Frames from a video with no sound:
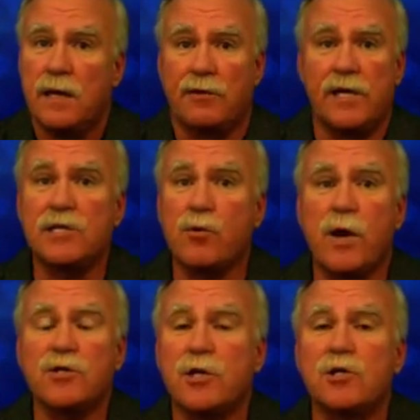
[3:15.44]
Now, these
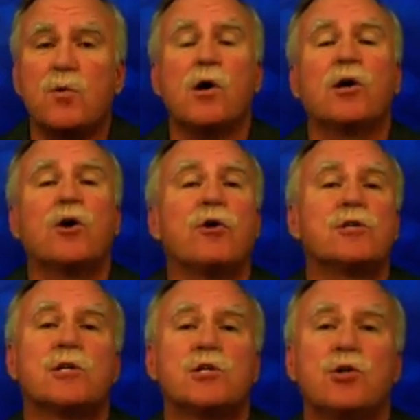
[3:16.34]
questions will
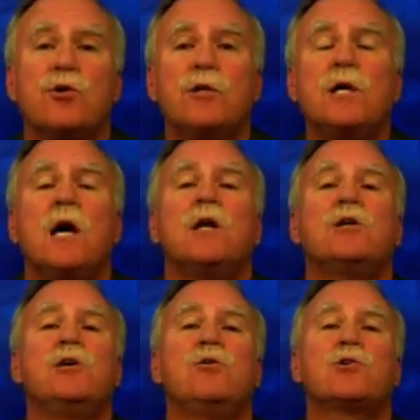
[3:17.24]
encourage the student
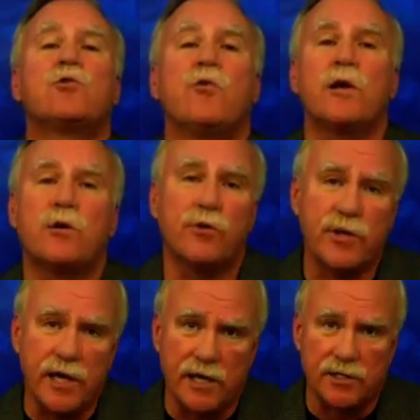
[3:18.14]
to use critical
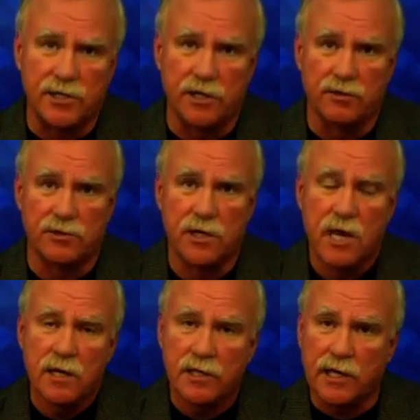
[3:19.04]
thinking skills
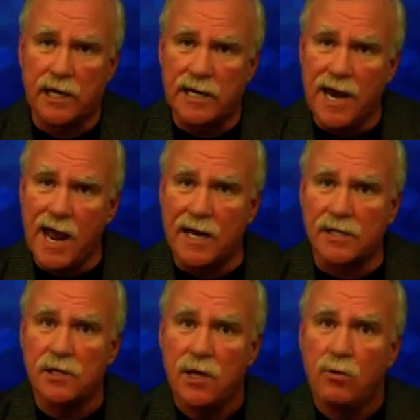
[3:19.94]
to
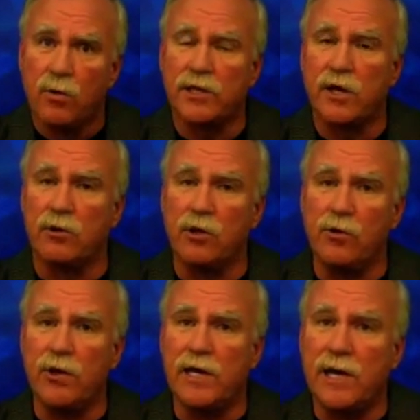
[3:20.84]
connect what they are
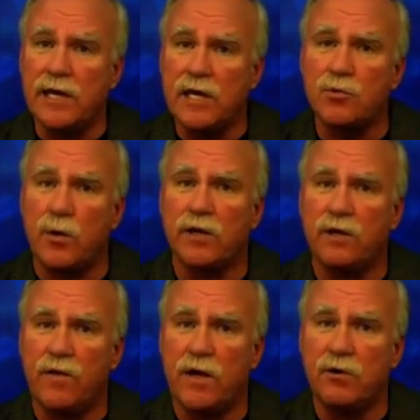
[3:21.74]
learning in each one of
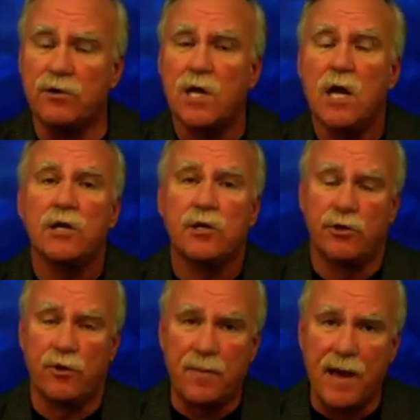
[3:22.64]
the videos
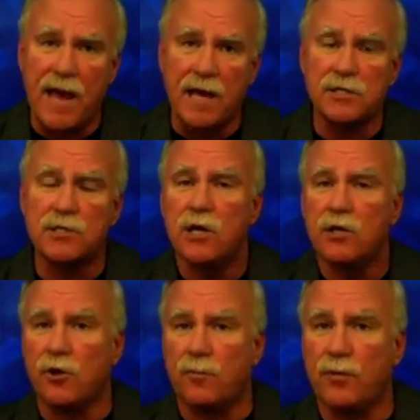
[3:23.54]
to their past,
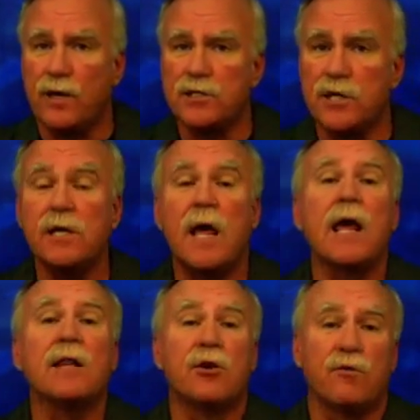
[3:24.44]
their present,
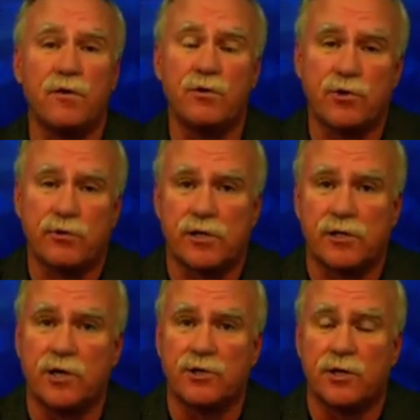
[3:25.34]
and their future
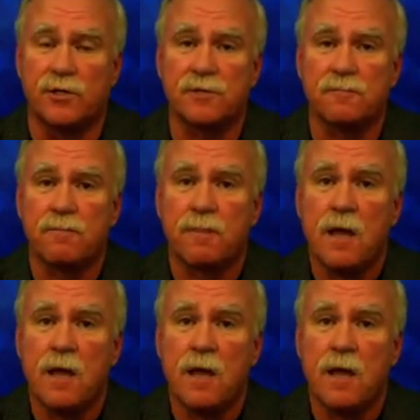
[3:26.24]
decisions.